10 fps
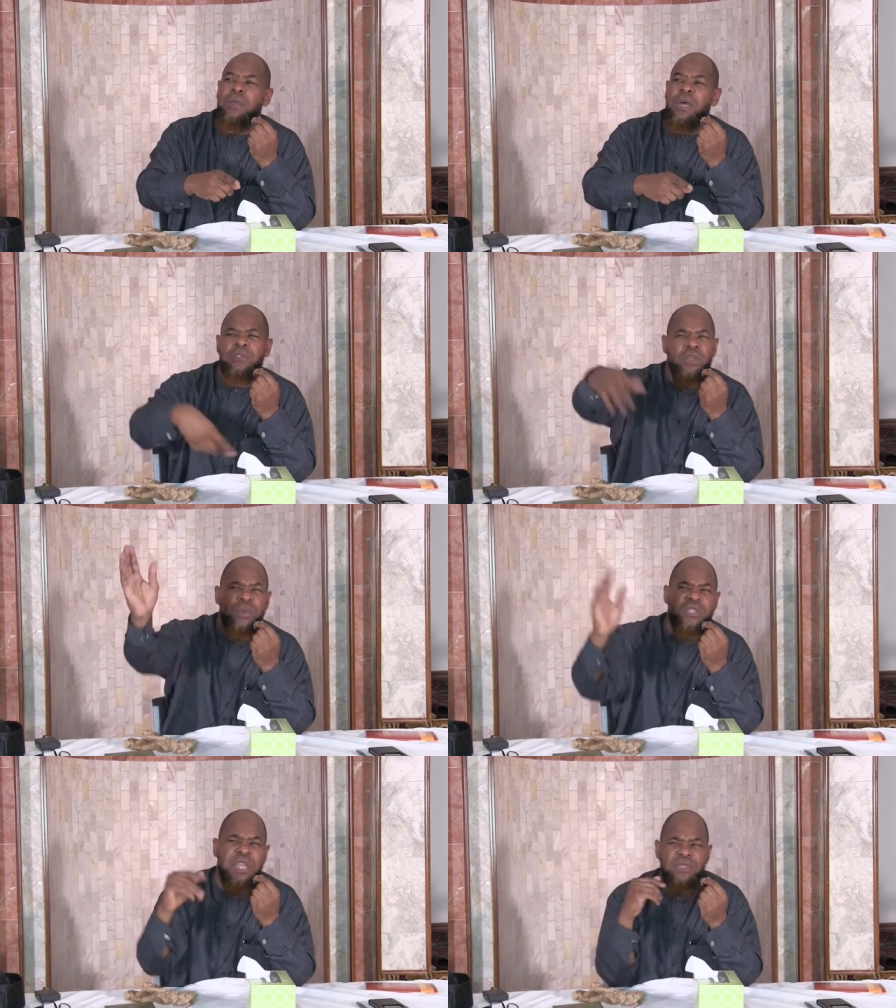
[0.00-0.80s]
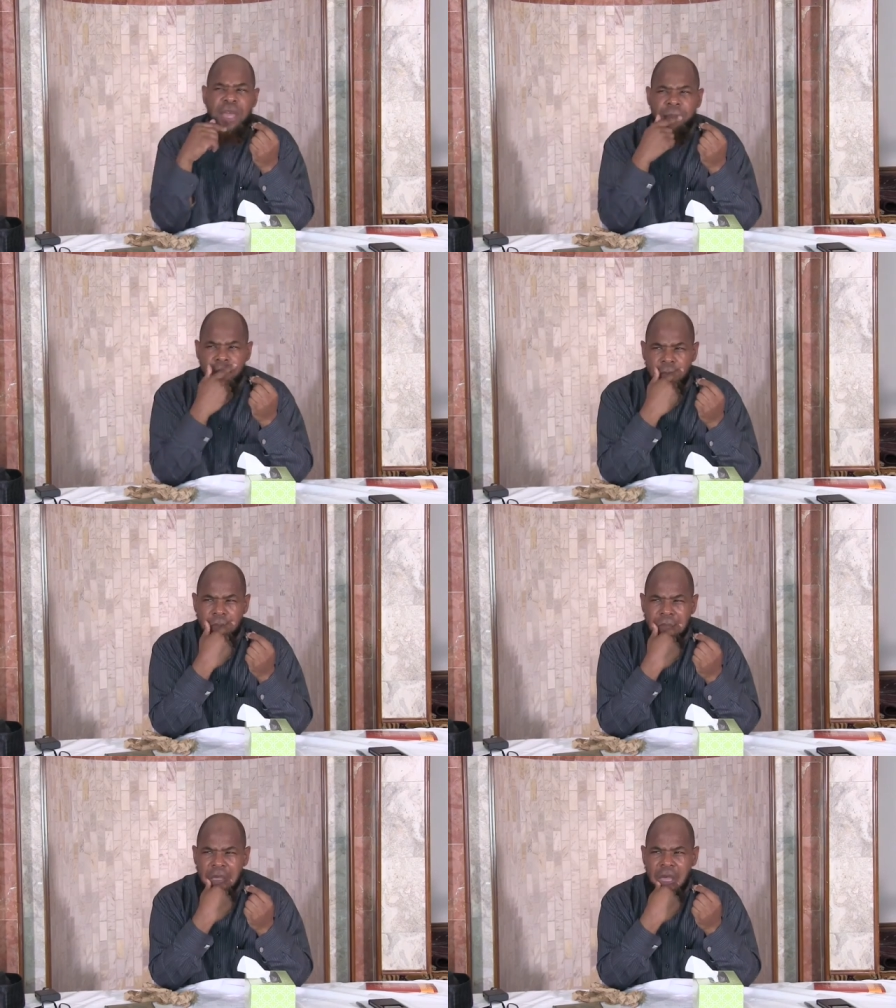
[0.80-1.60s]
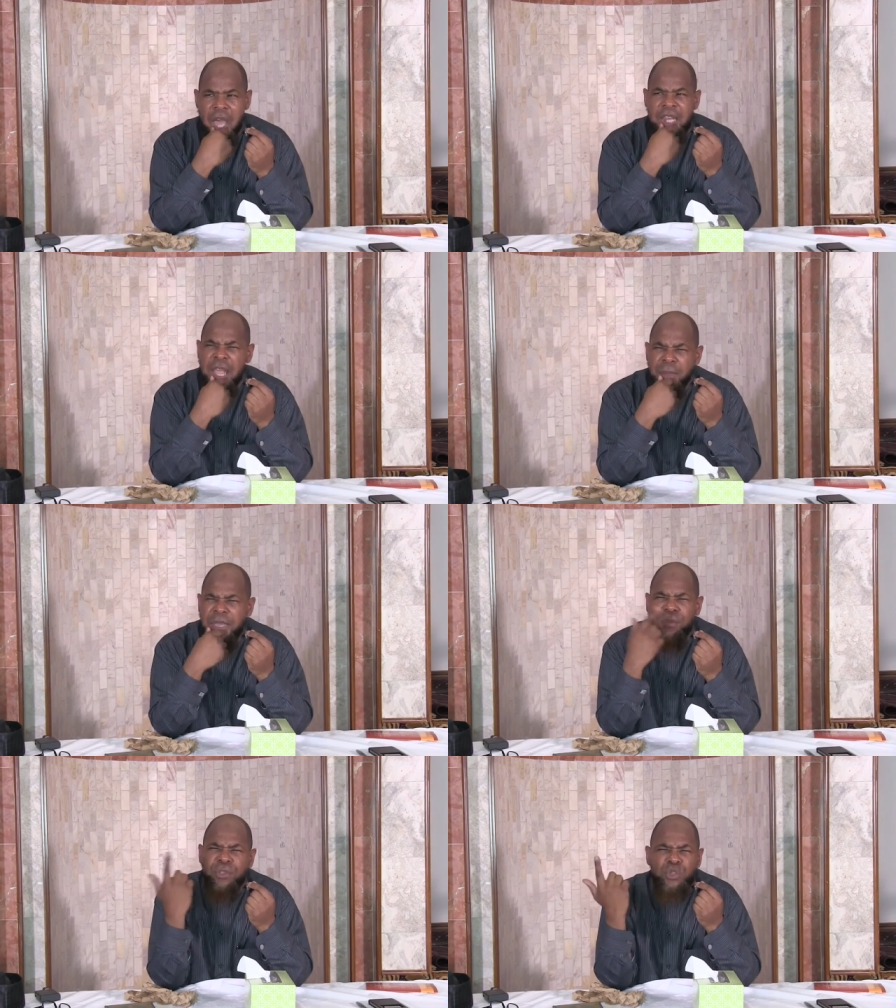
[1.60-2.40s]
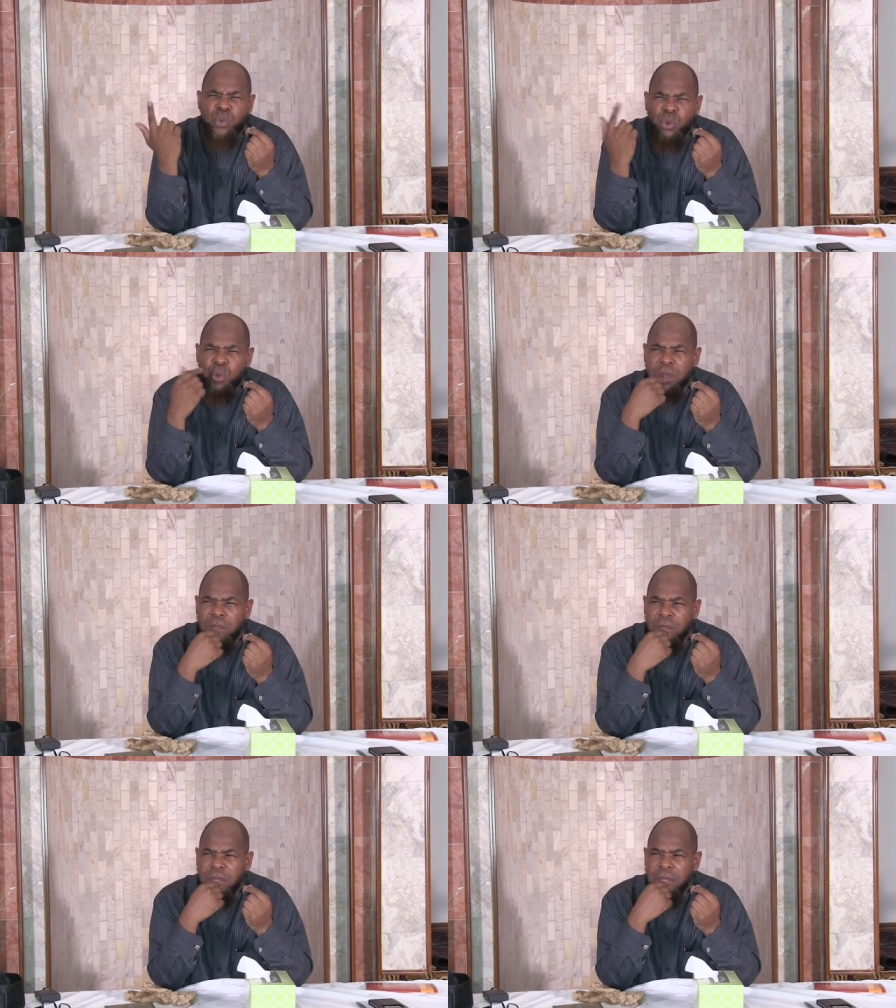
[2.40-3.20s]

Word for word: until we send them a Nabi, a Rasul.